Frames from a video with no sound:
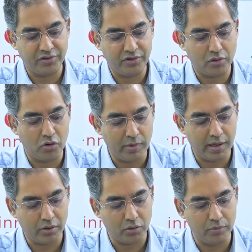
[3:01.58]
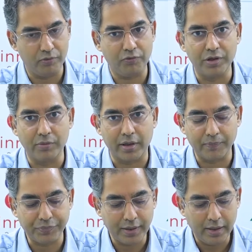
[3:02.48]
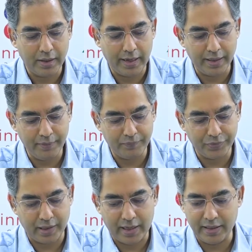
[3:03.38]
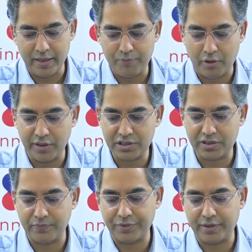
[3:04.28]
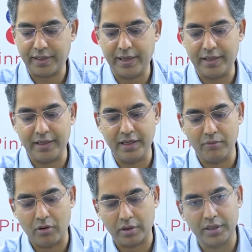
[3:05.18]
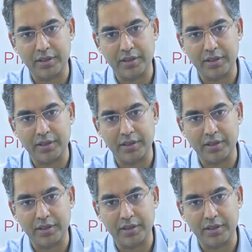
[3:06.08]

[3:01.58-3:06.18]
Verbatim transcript: is the cobalt chrome femur and the highly polished titanium or the